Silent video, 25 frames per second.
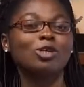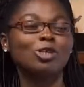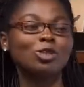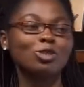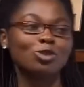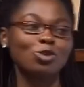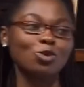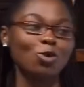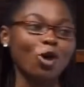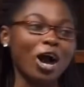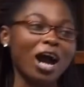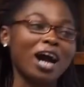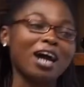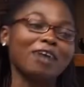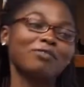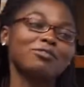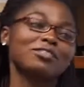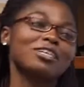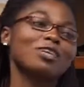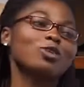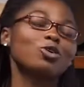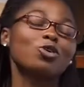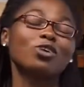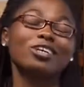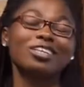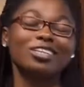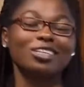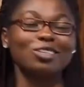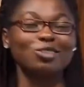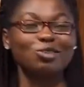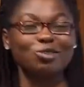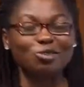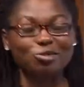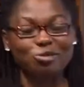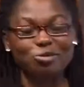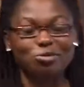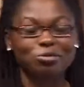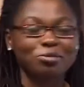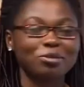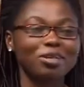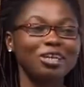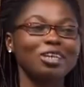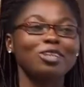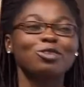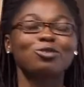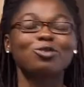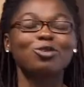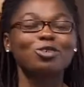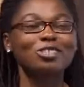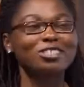So I have said, okay, no,
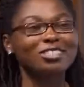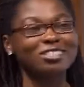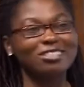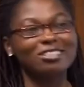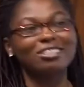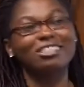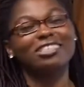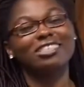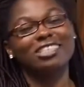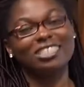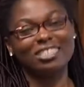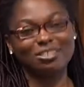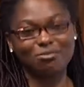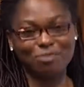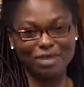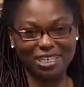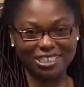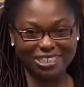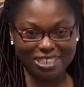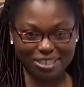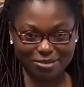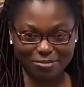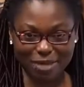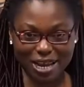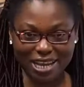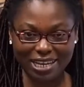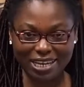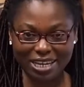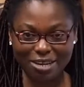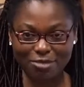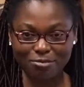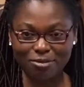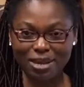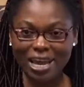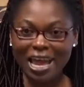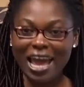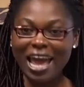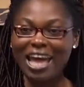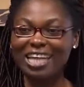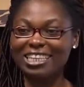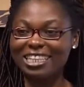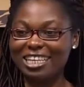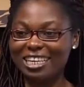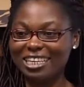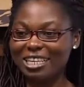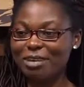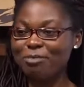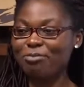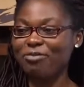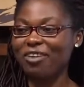don't just mention my name. And
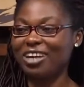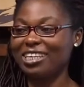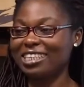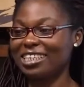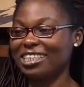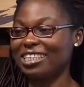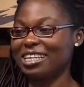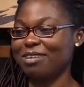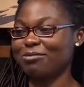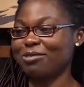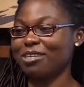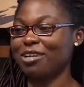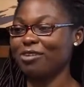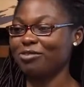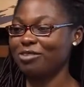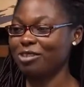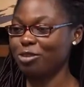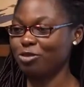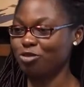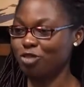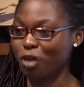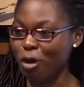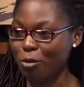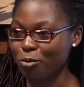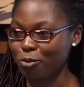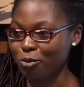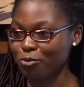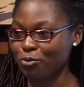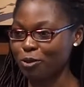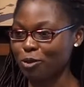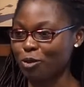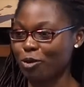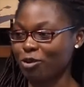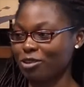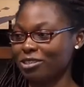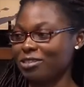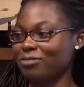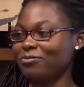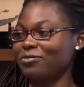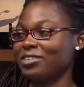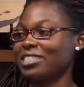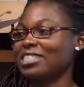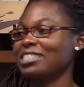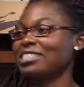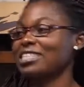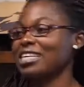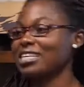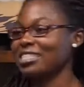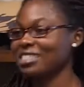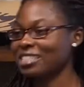they keep finding themselves in trouble because
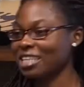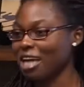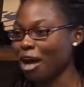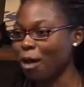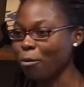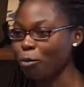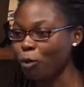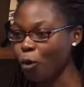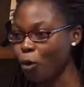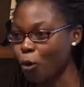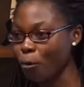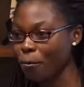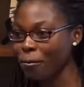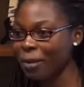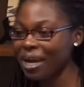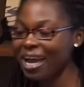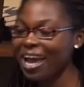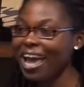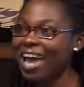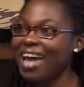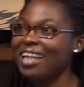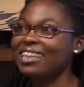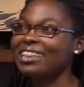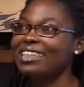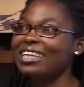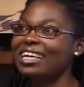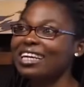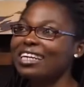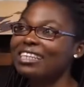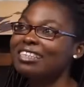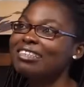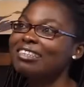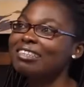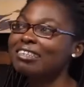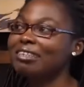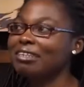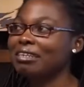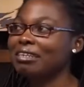visitors come home, and then